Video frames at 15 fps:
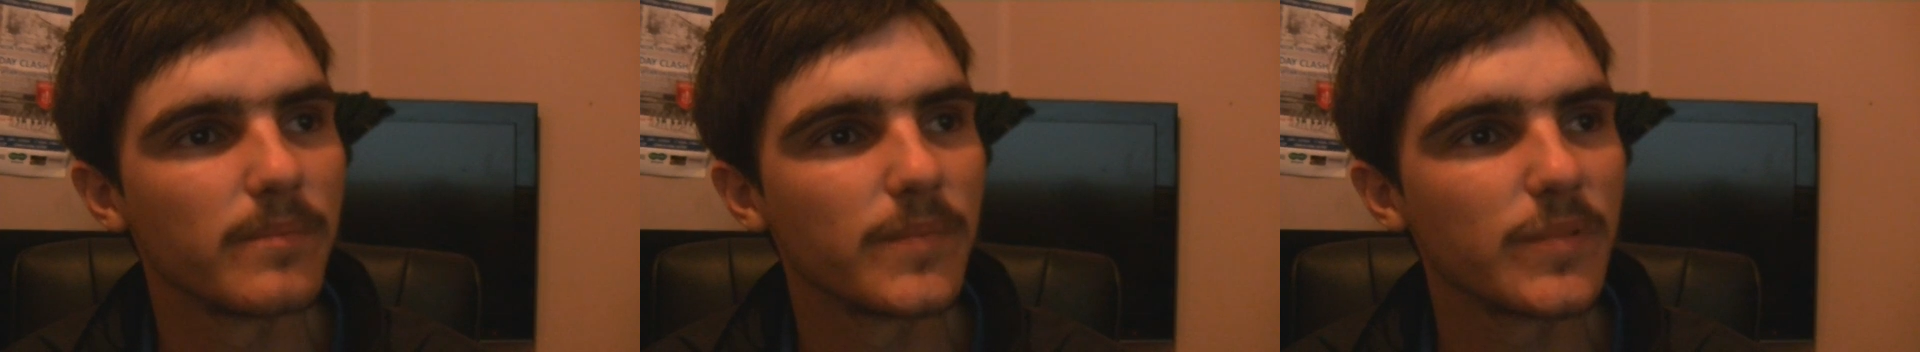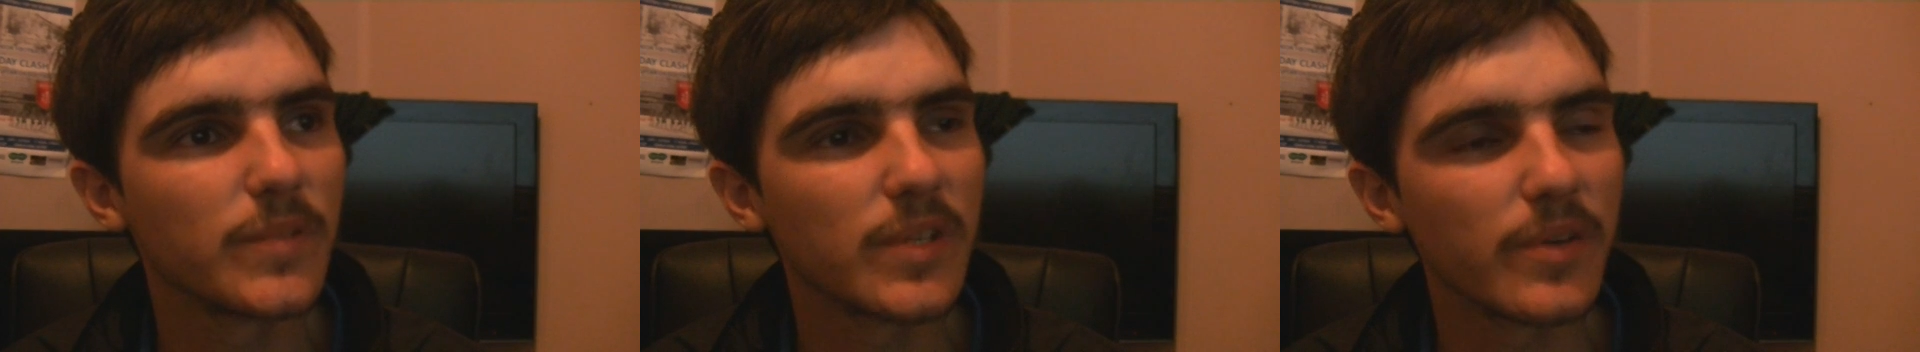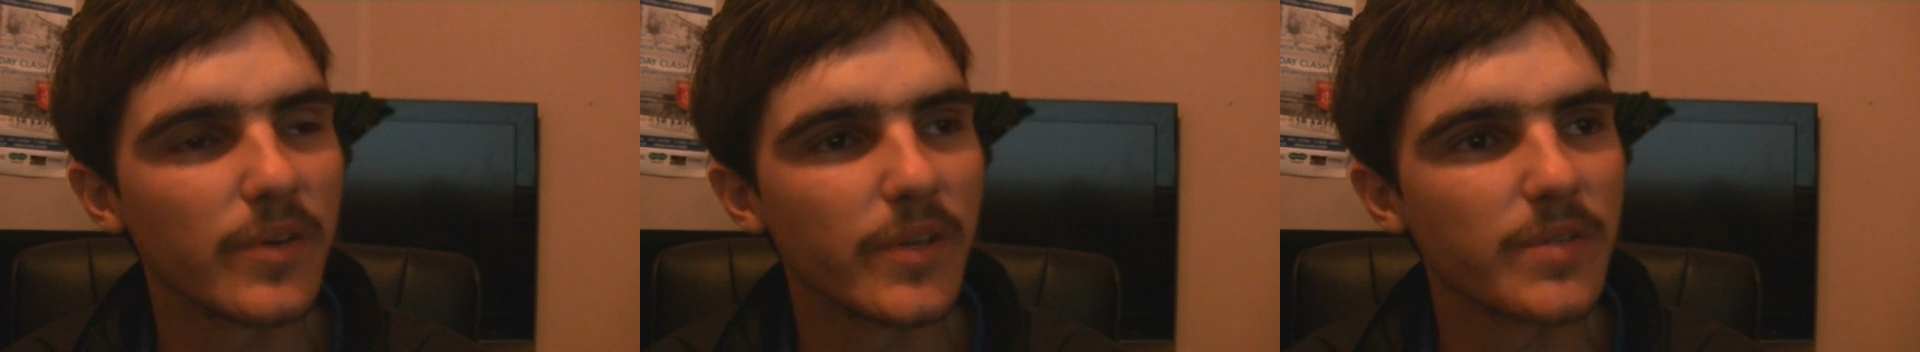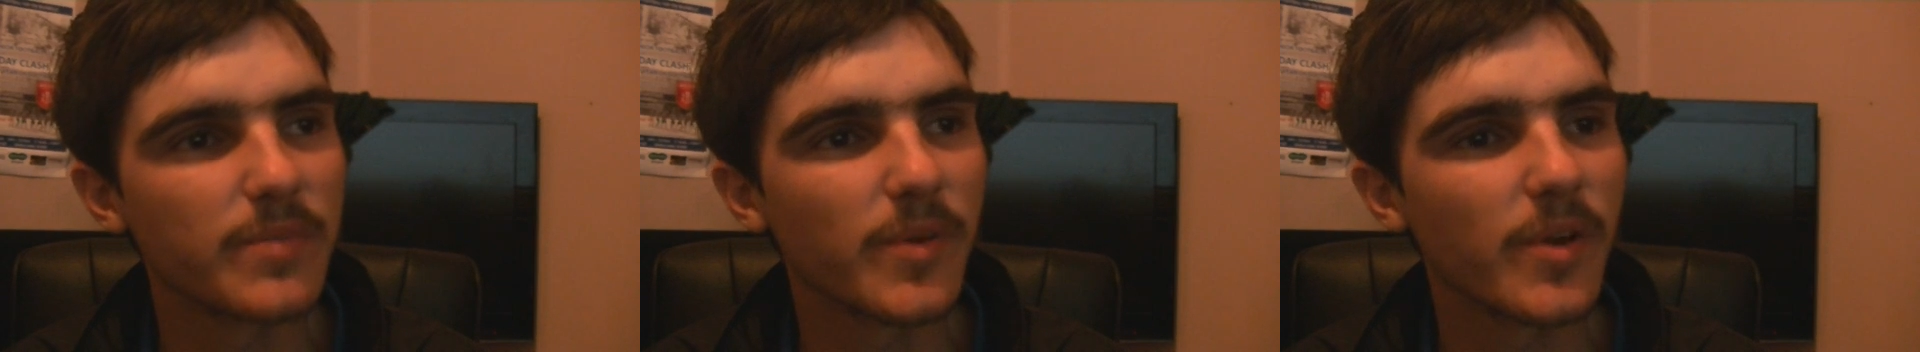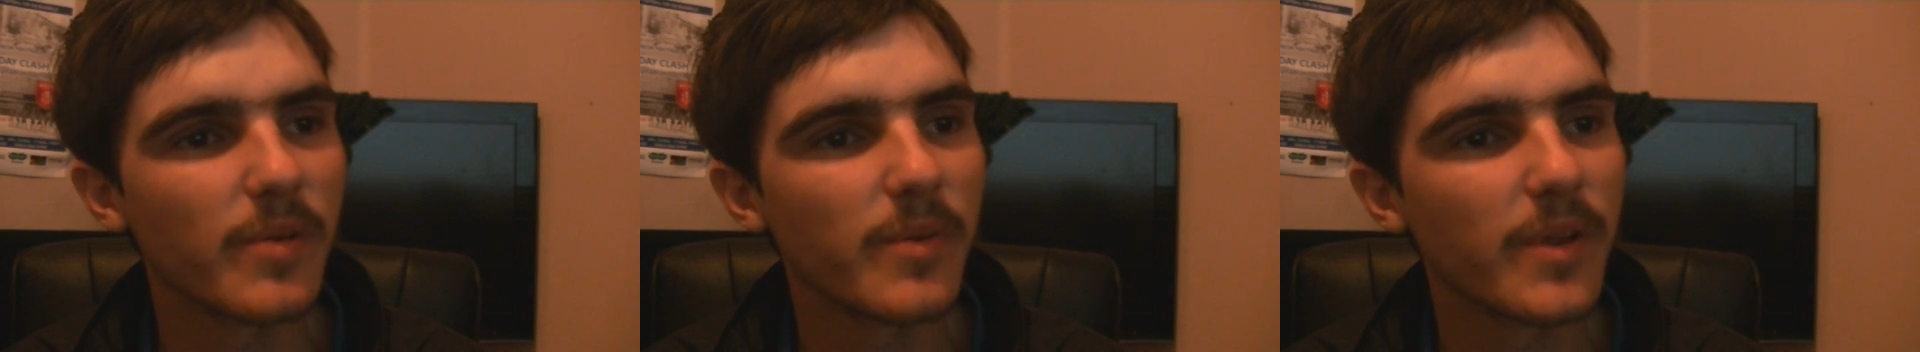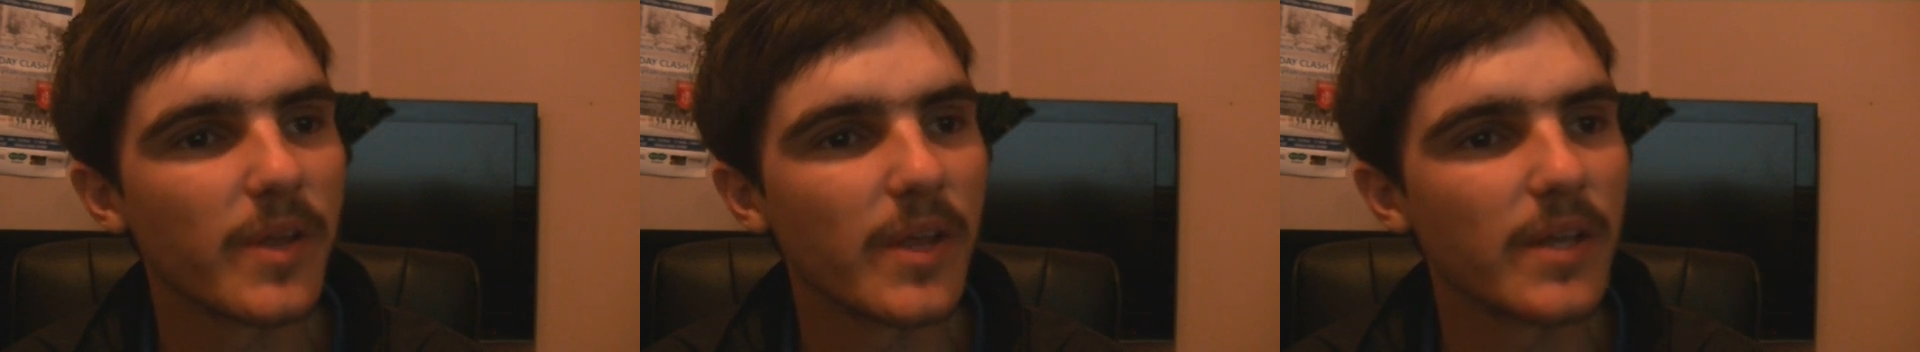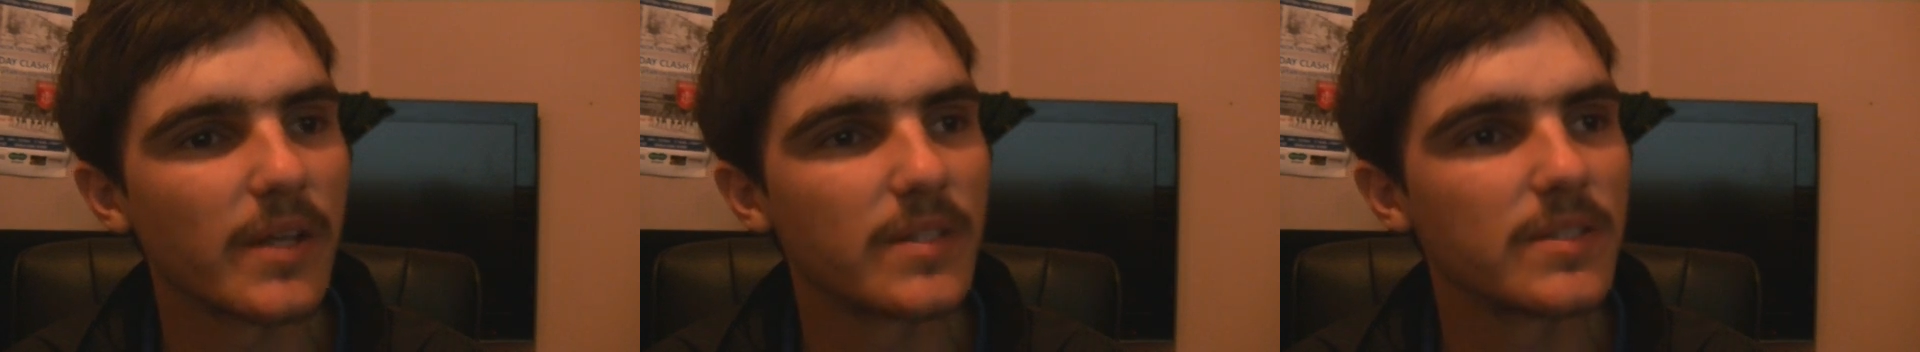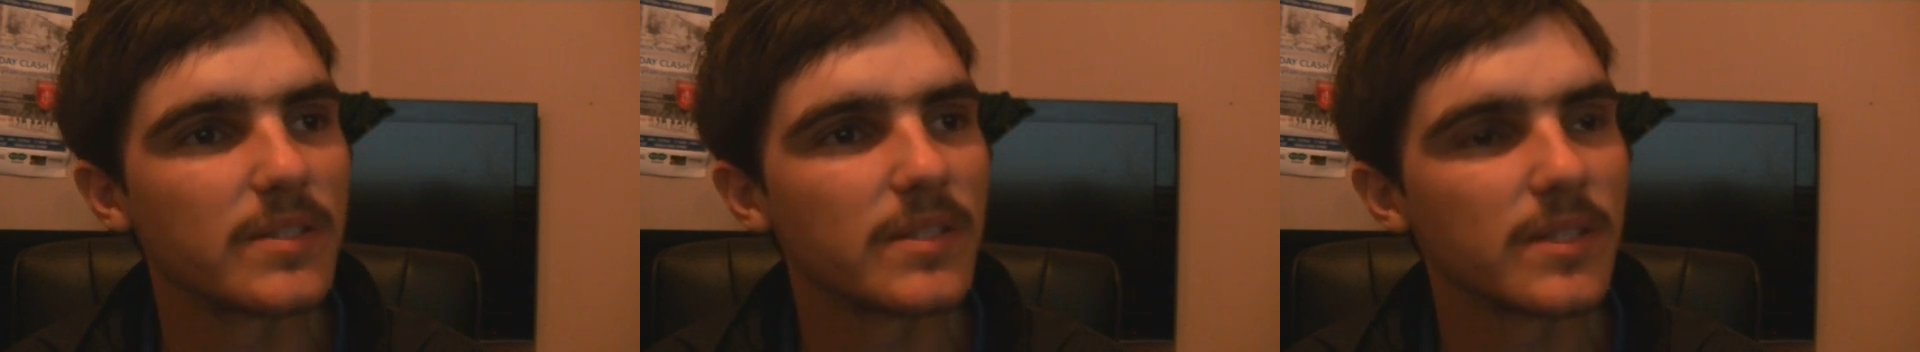serious moment.
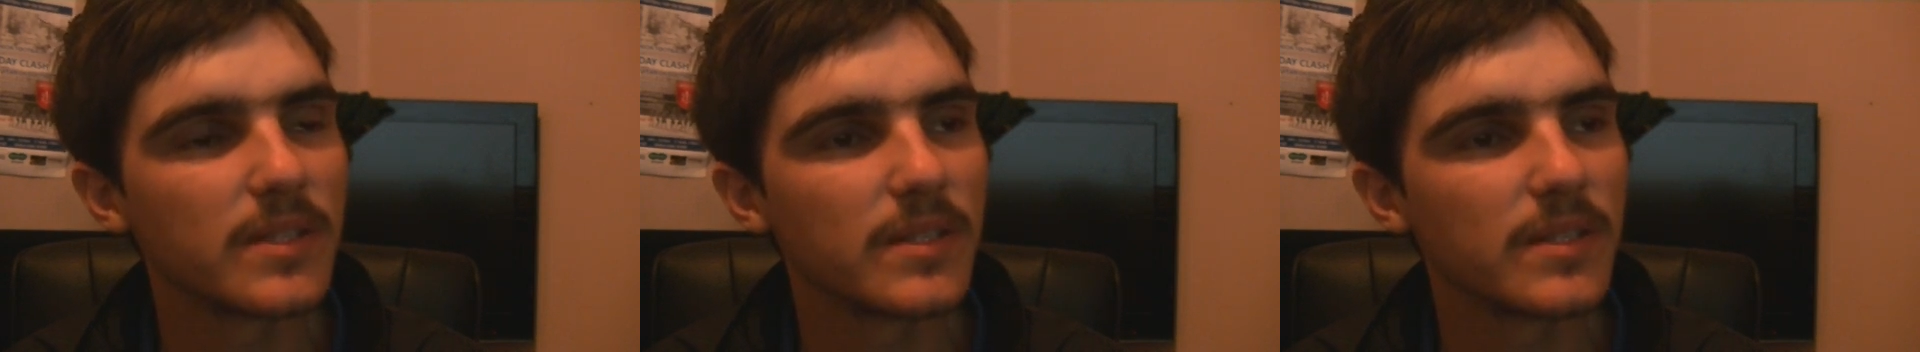And